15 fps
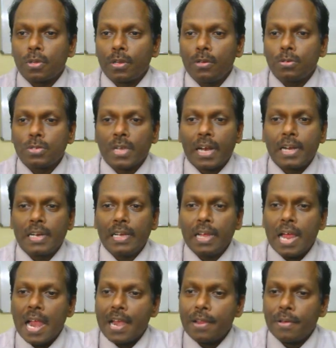one, user ID
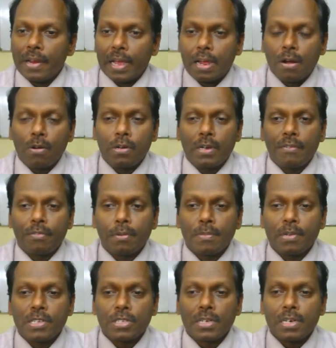and your account
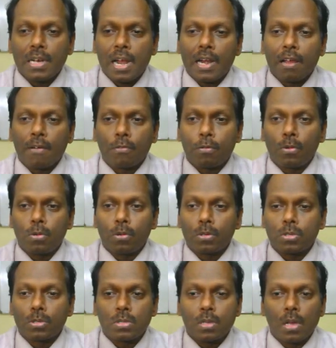information, and of
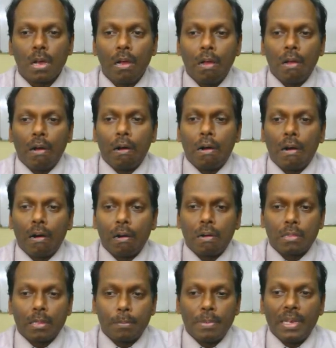course
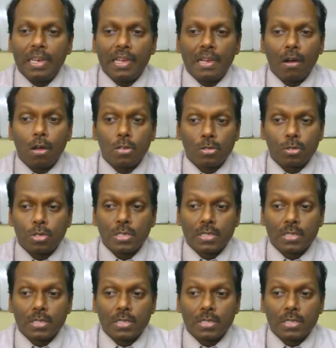the billing also